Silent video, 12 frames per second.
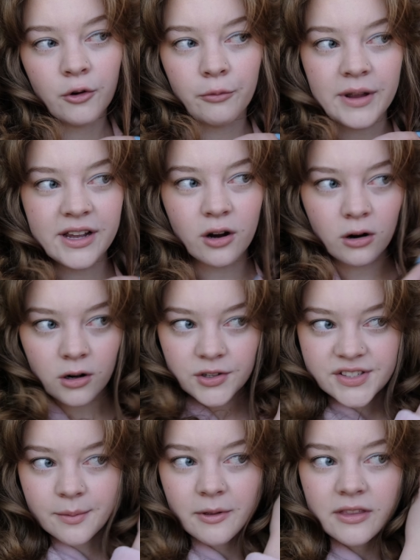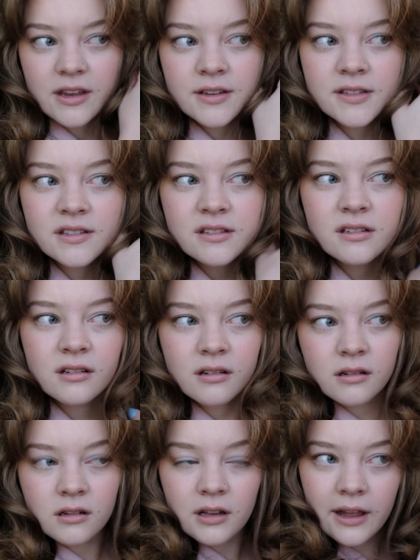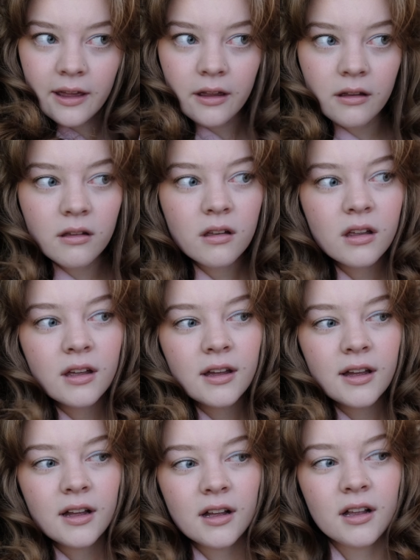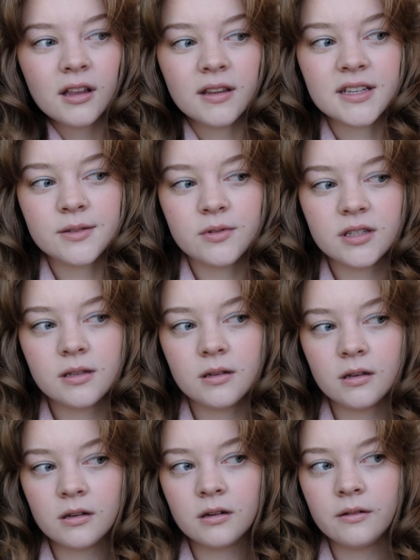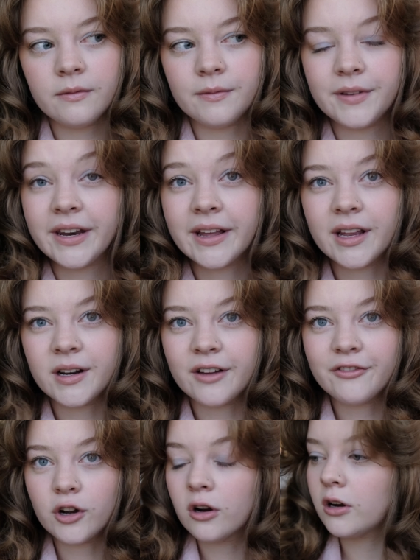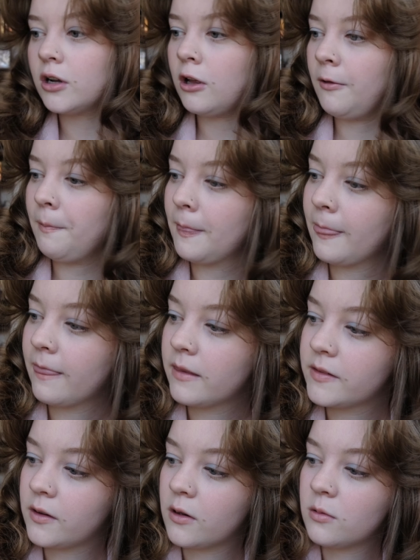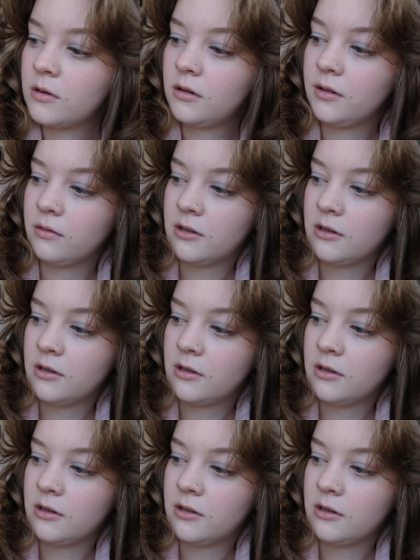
recurl some of this. Okay, this one didn't get enough curl, so oh,